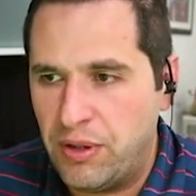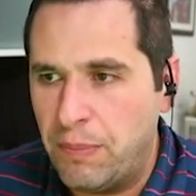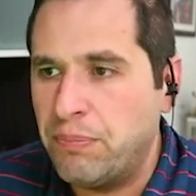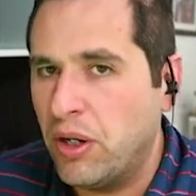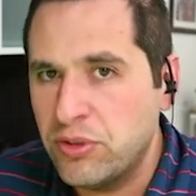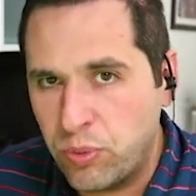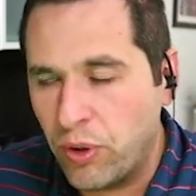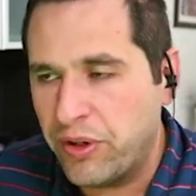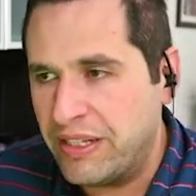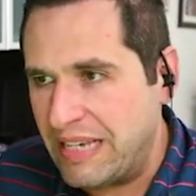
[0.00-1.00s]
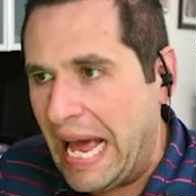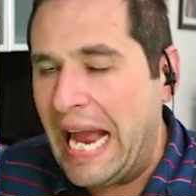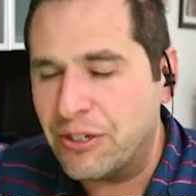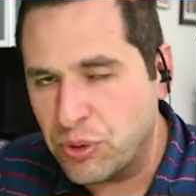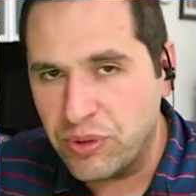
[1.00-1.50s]
a, buzzword it's
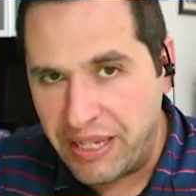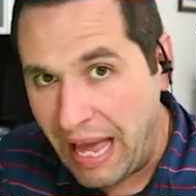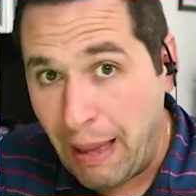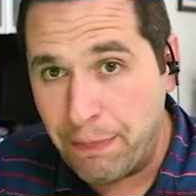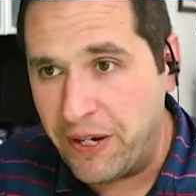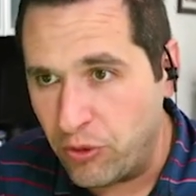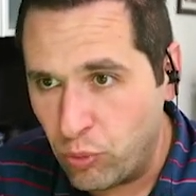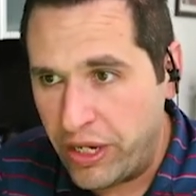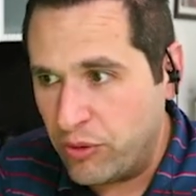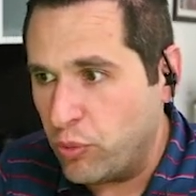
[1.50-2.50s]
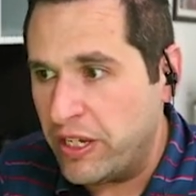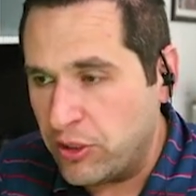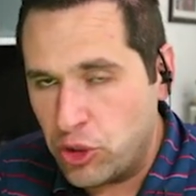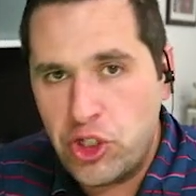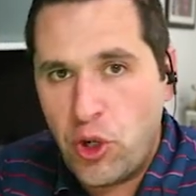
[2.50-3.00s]
actually happening we, we
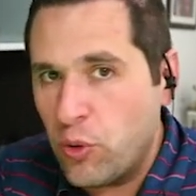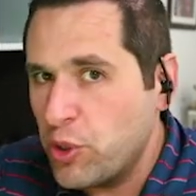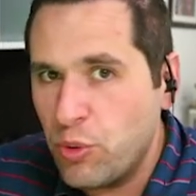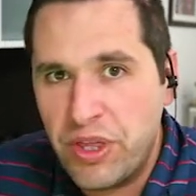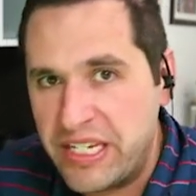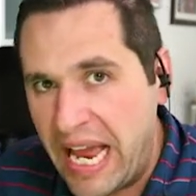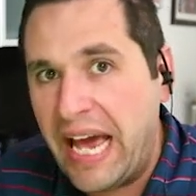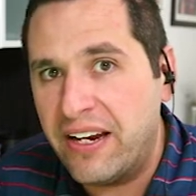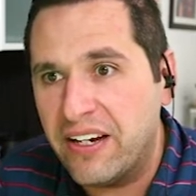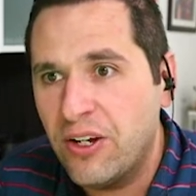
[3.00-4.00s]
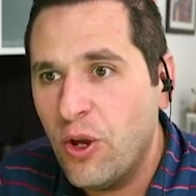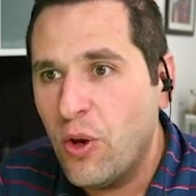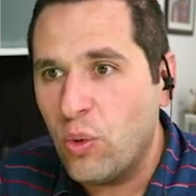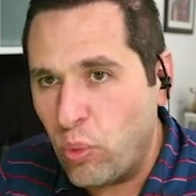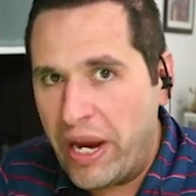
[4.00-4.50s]
can show you the data
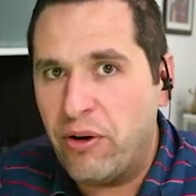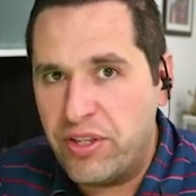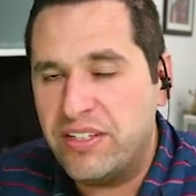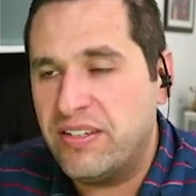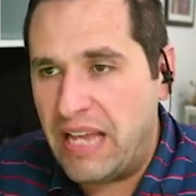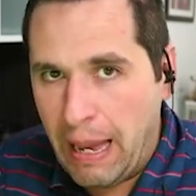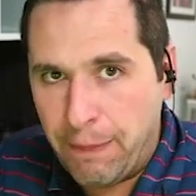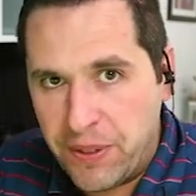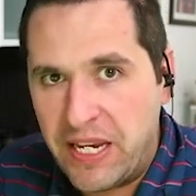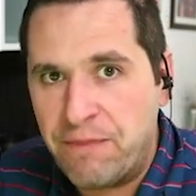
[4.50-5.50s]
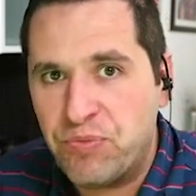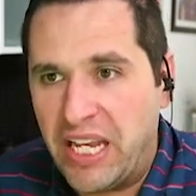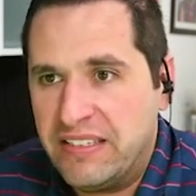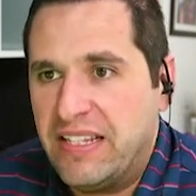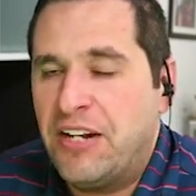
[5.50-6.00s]
where this is happening
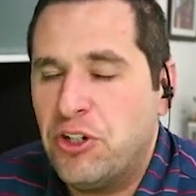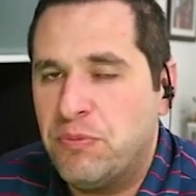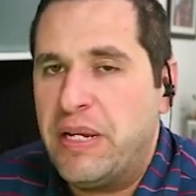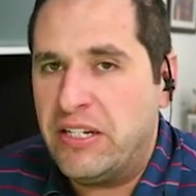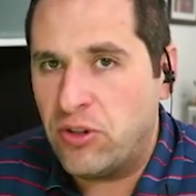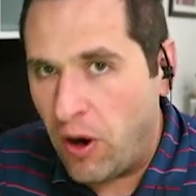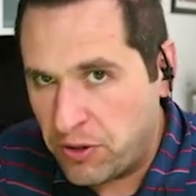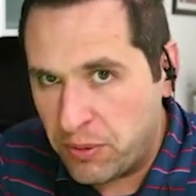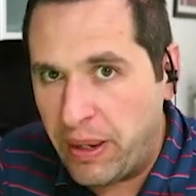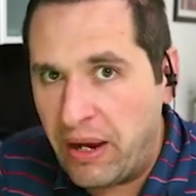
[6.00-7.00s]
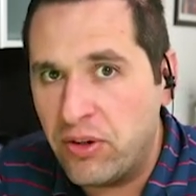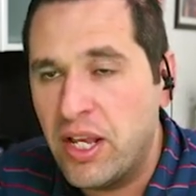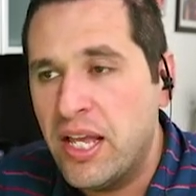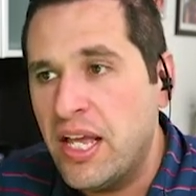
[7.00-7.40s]
it's not just being talked about